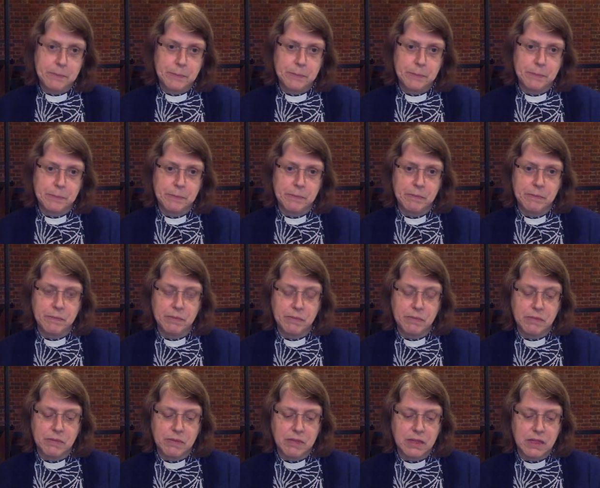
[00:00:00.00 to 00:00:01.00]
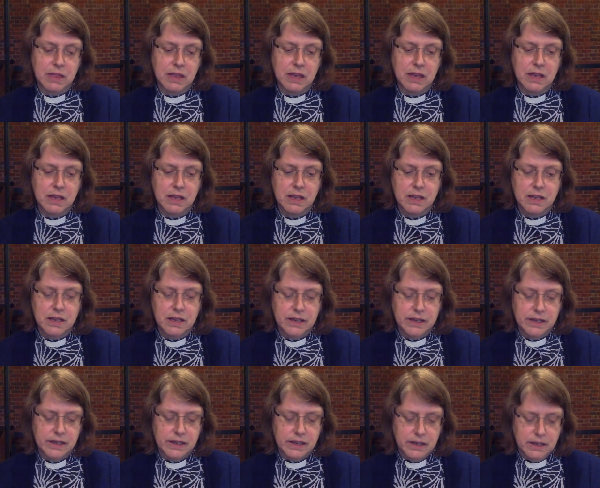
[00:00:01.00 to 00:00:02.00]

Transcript: Nobody speaks.